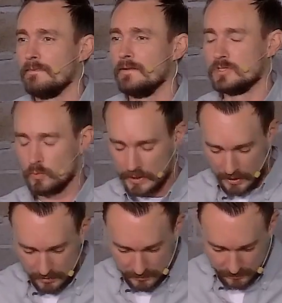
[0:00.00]
And so we
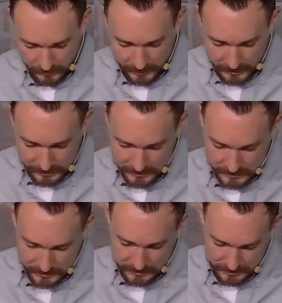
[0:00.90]
got on the bridge
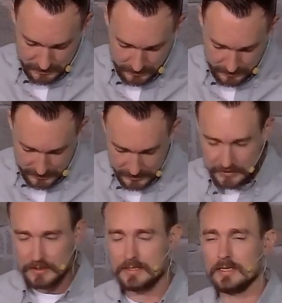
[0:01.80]
on
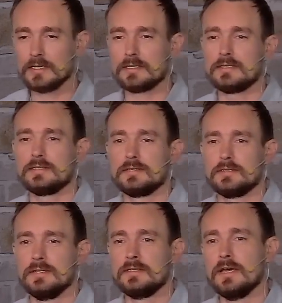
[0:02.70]
66.
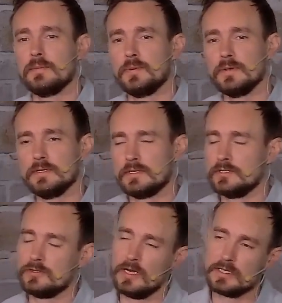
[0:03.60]
And at that point, the
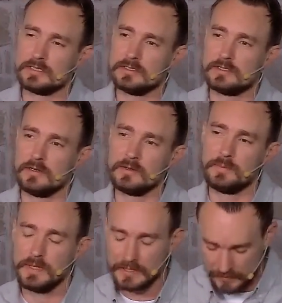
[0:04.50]
contractions
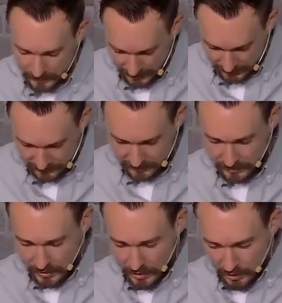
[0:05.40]
started piggybacking
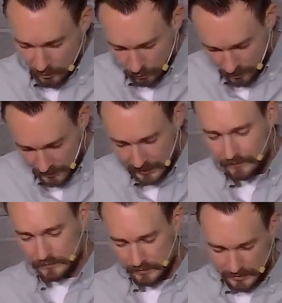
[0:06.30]
one
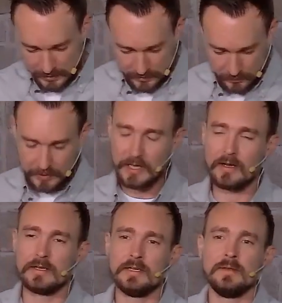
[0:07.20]
after the other
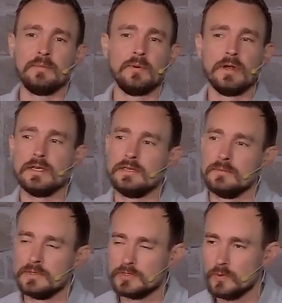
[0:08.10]
without any break
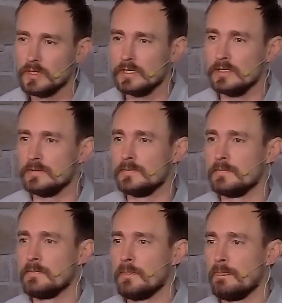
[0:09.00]
in between.
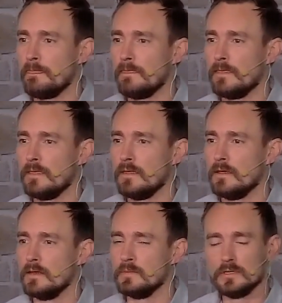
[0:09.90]

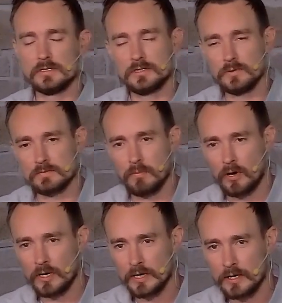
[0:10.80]
And Melissa was
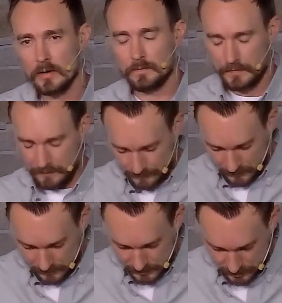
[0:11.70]
burning up and
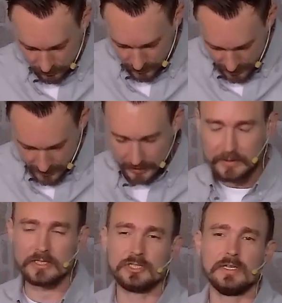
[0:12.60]
felt so
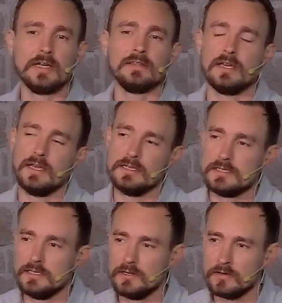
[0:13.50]
hot that she had the
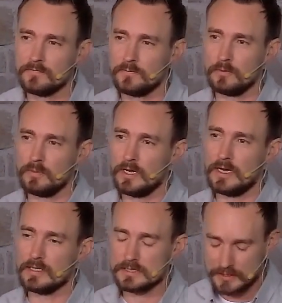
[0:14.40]
AC on full
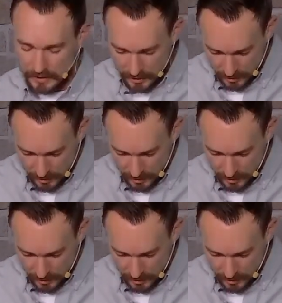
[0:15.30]
blast,